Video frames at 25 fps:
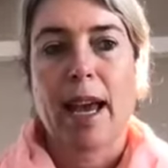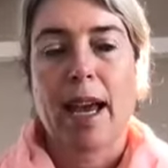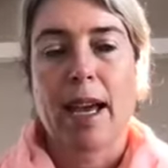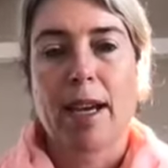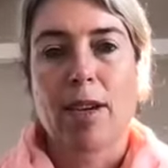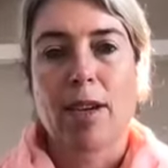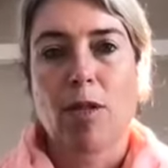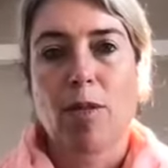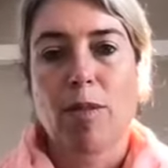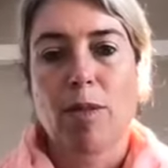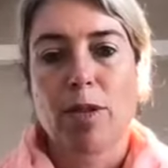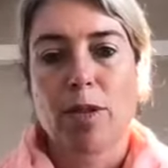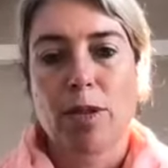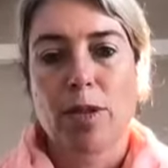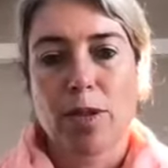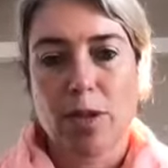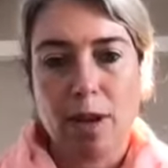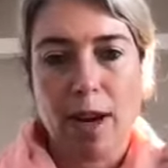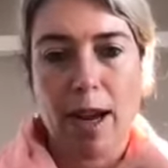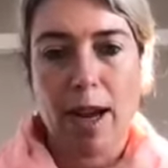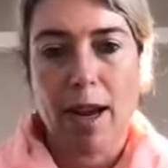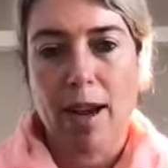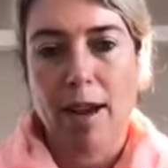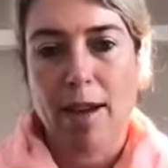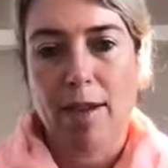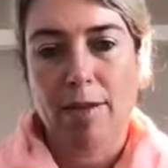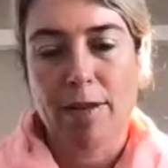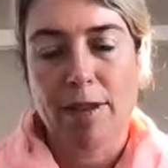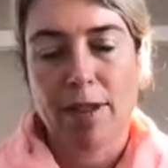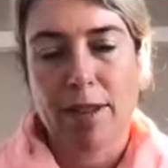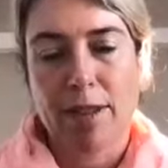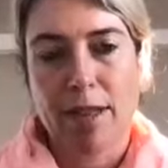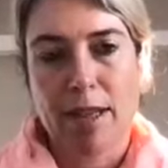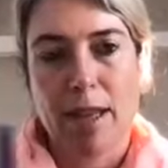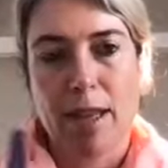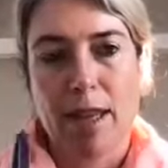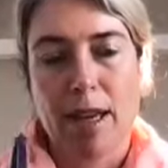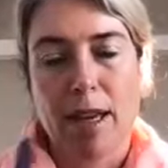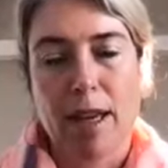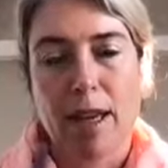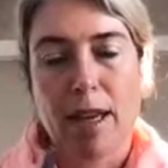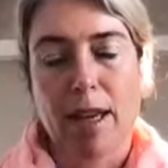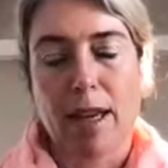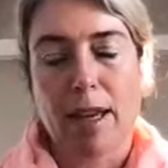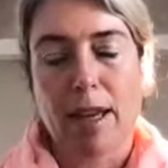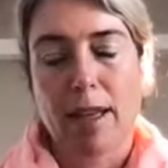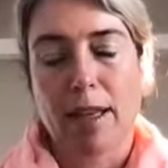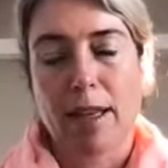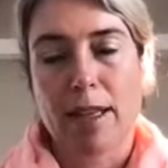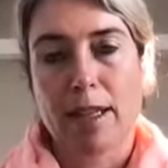it almost drives
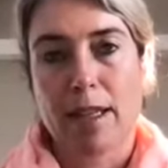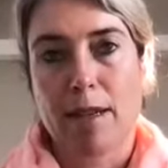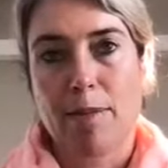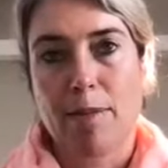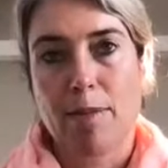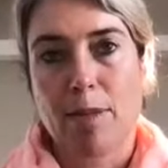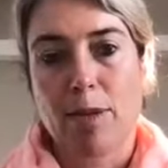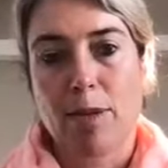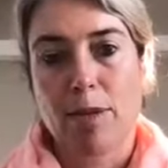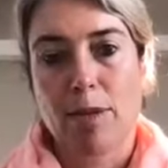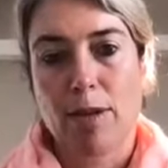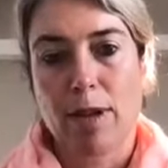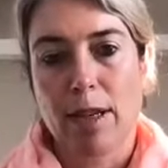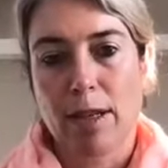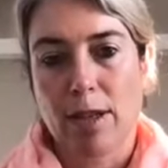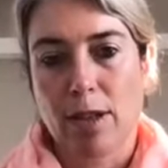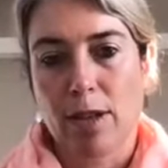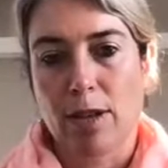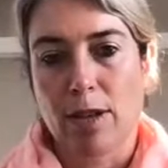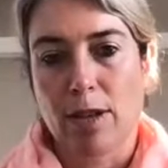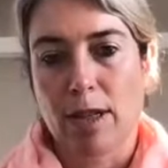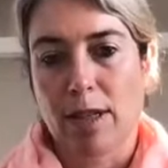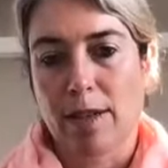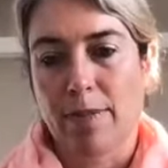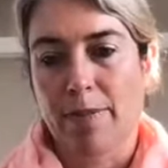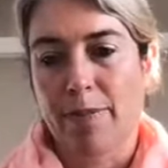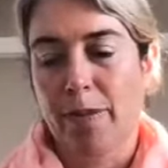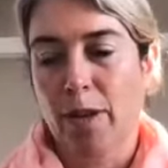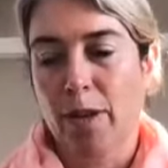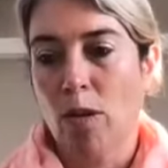the Deep Blue into it.